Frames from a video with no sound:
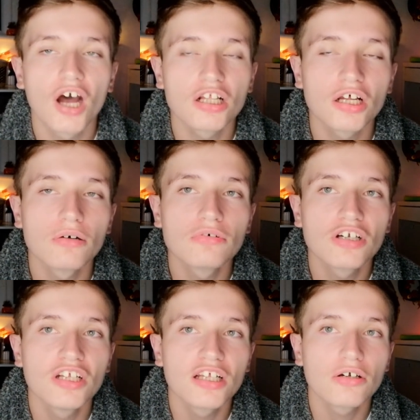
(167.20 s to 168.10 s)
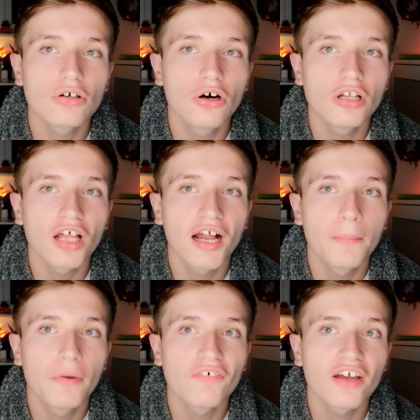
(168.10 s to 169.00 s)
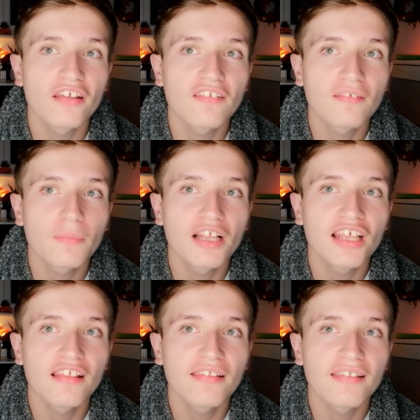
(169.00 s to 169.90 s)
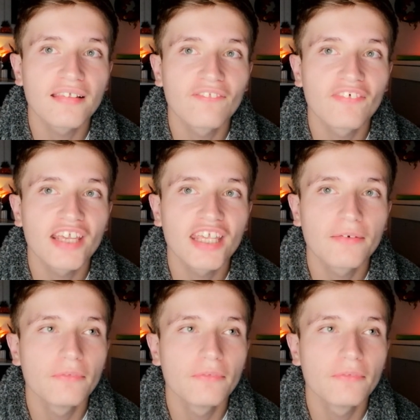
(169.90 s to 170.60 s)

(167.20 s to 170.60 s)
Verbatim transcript: Hello, can you like colour my face, please? Thank you.